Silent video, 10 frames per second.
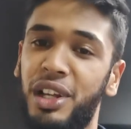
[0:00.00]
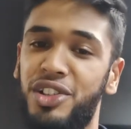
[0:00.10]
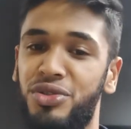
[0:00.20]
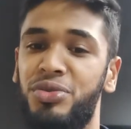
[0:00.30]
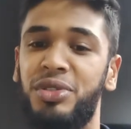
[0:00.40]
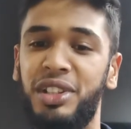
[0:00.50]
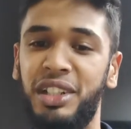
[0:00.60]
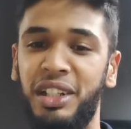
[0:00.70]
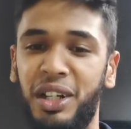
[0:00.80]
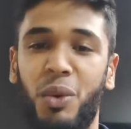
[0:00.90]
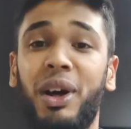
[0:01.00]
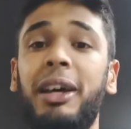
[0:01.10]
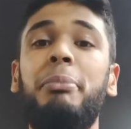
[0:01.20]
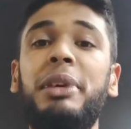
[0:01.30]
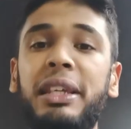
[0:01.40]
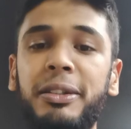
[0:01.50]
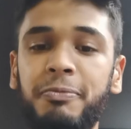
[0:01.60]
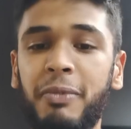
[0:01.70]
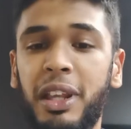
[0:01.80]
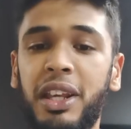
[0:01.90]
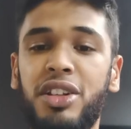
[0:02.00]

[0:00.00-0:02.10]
as to what I mean.